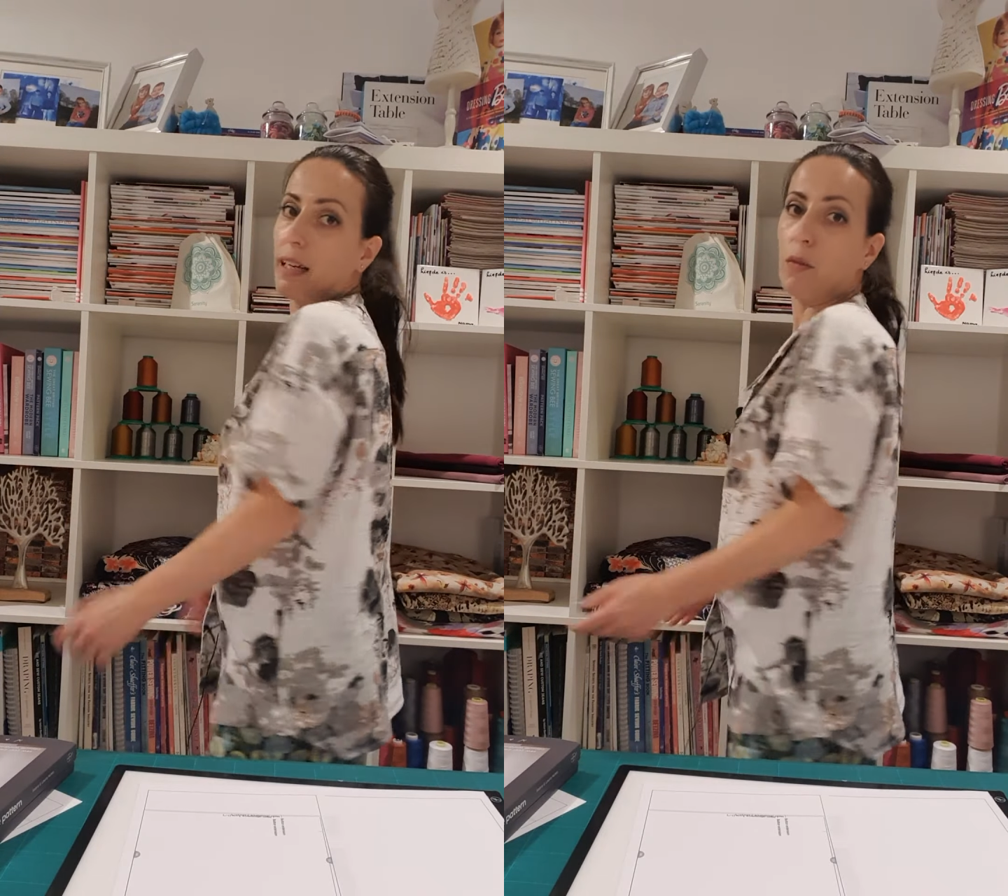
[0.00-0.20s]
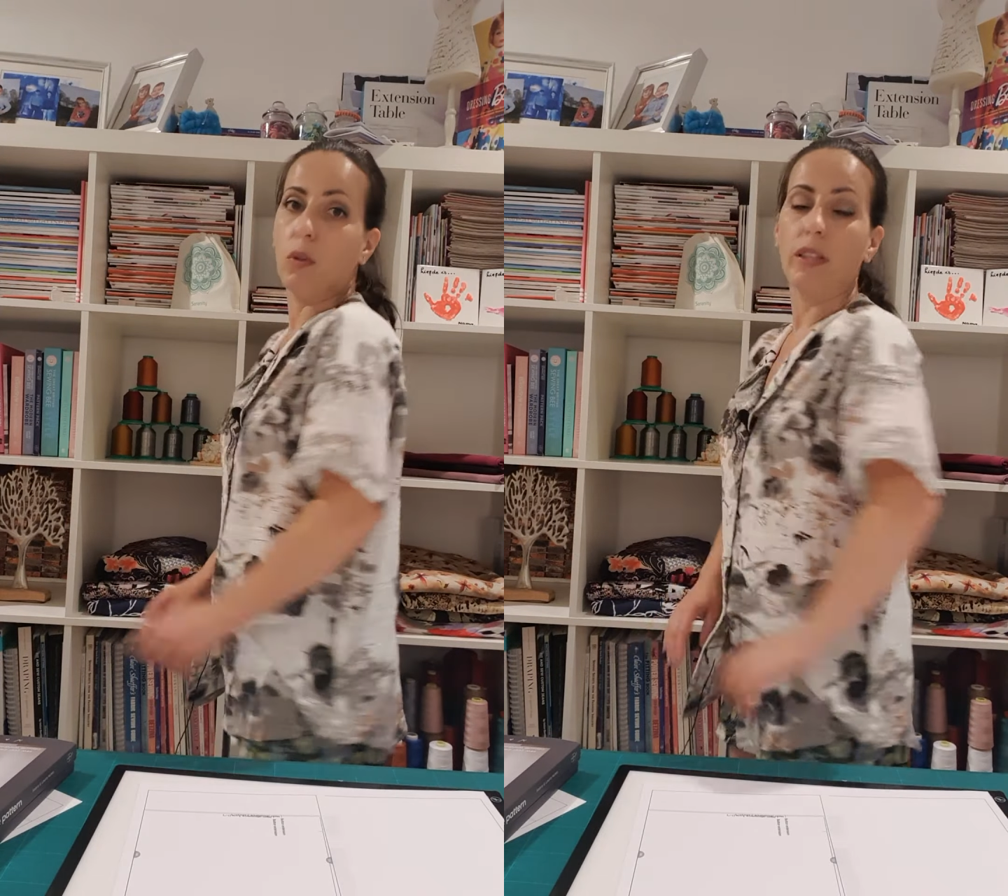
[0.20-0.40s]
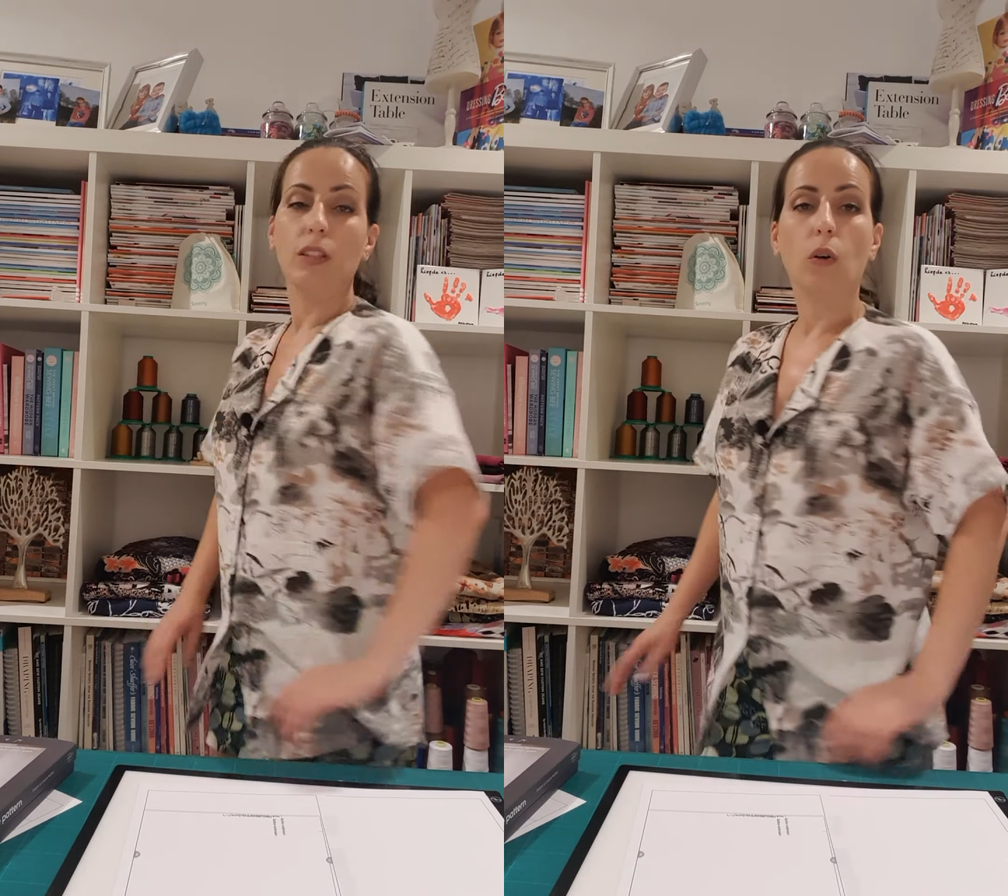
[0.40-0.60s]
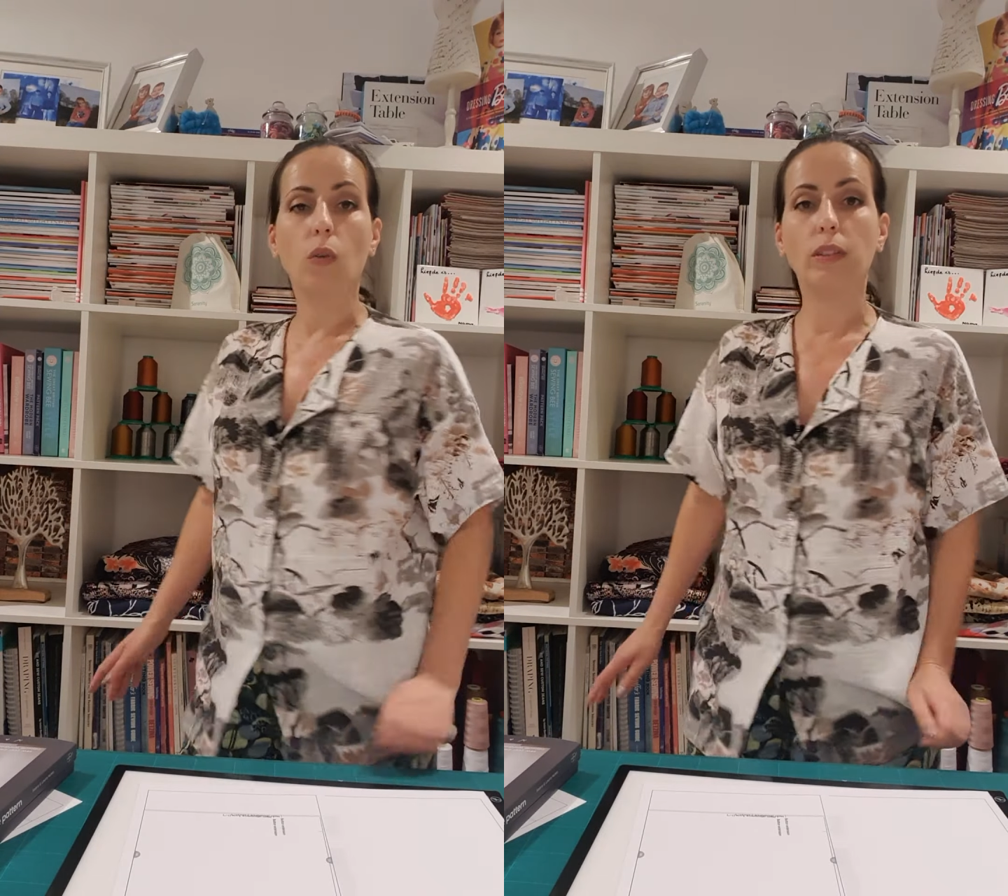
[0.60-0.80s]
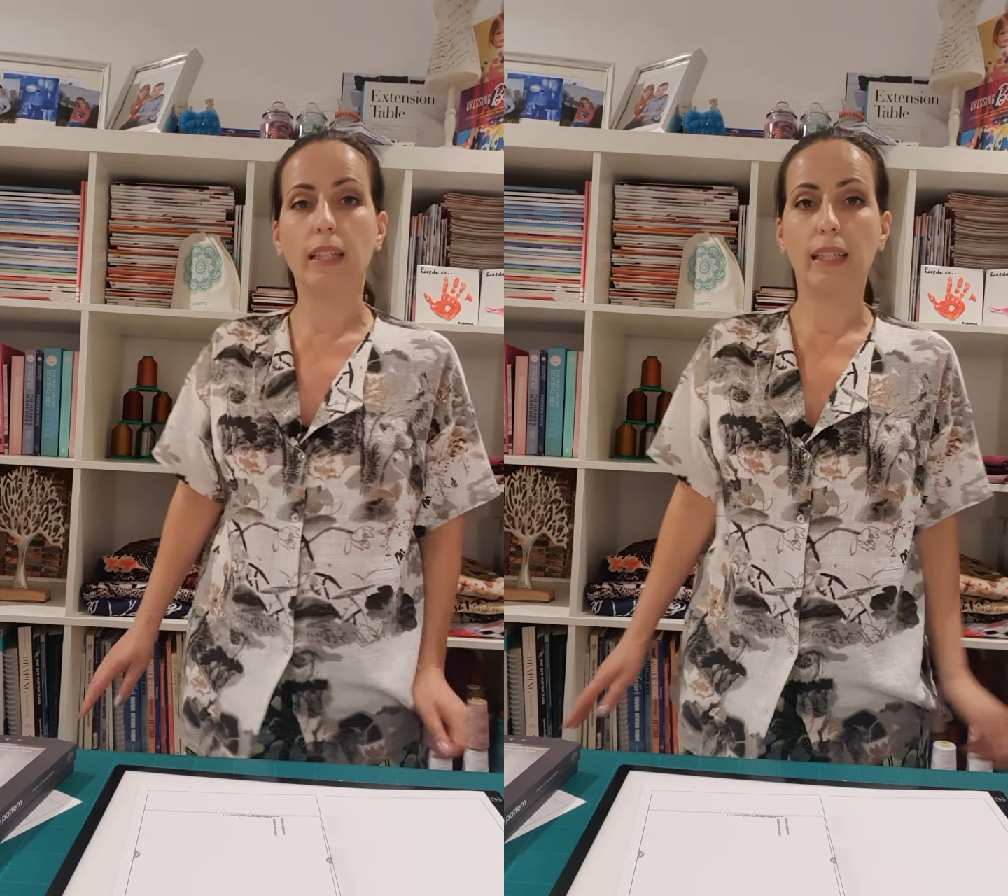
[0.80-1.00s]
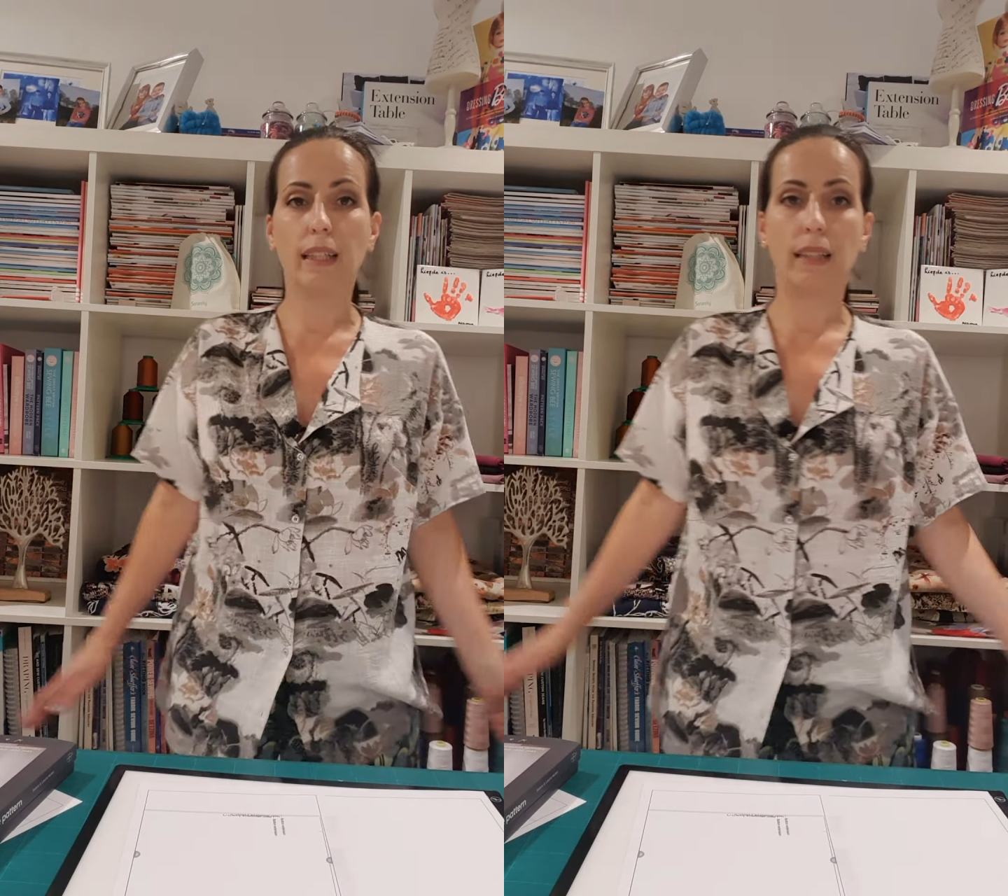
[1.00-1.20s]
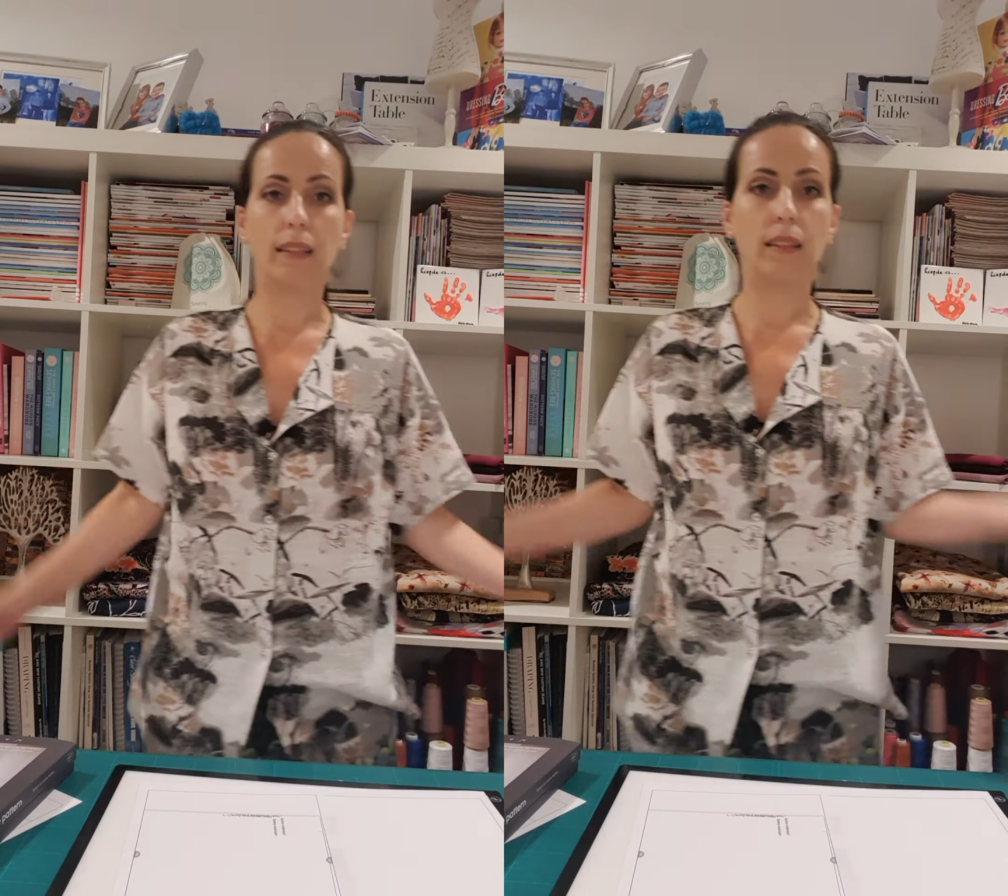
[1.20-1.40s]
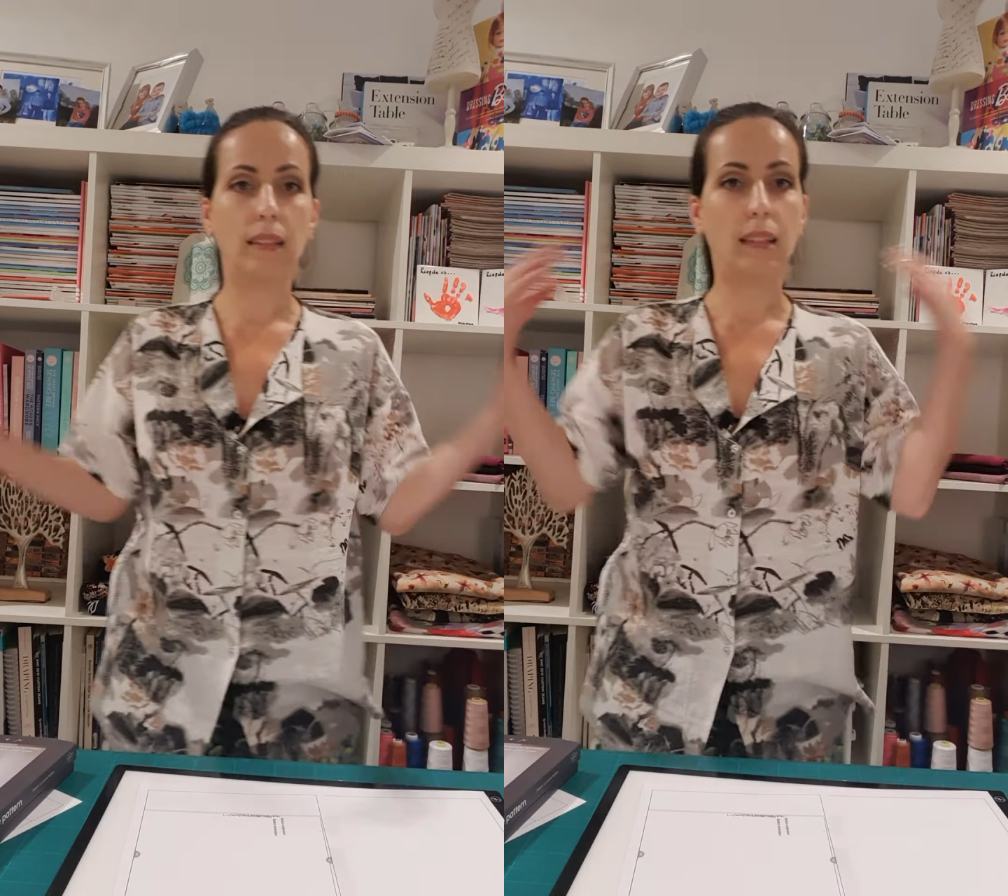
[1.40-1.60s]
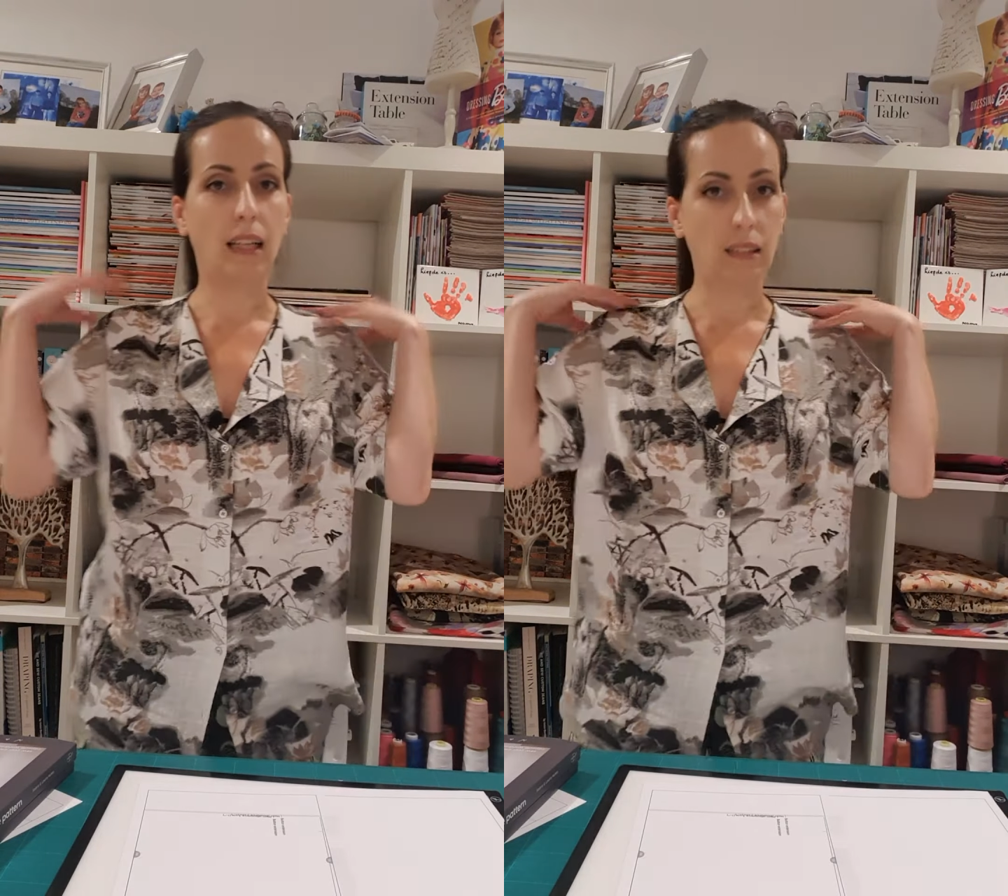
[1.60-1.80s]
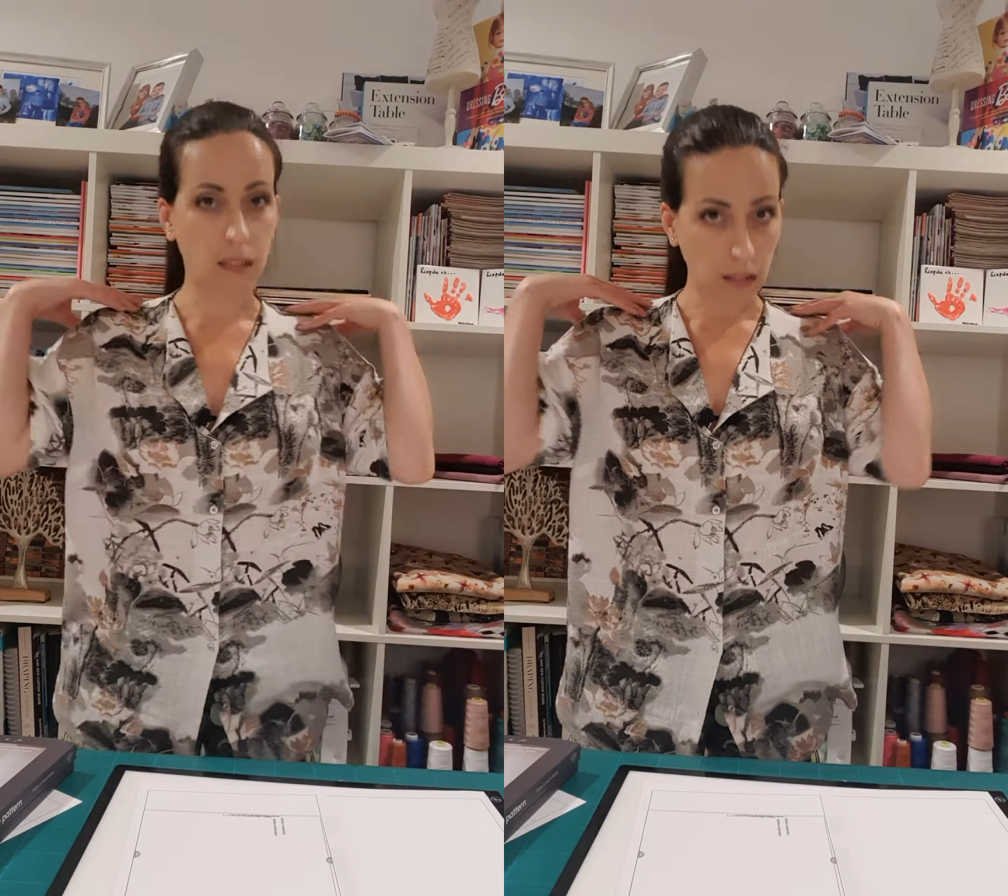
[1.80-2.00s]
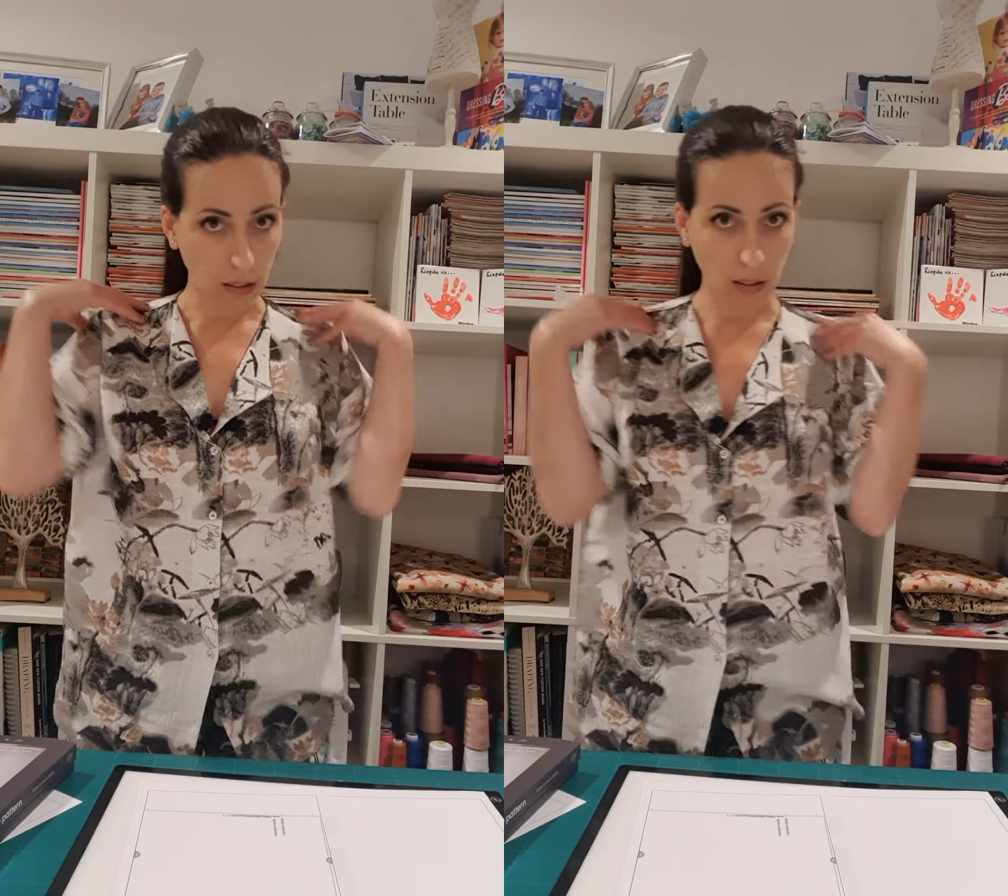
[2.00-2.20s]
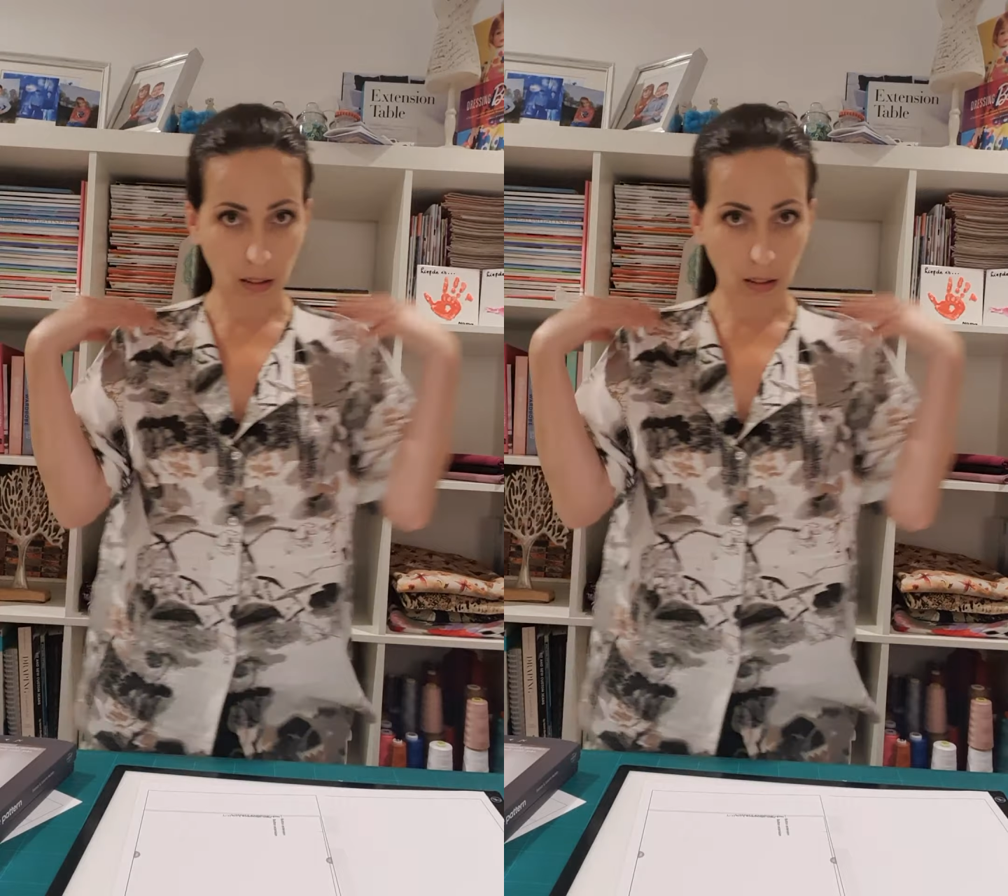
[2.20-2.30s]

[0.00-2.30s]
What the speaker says: I wore it all day and it doesn't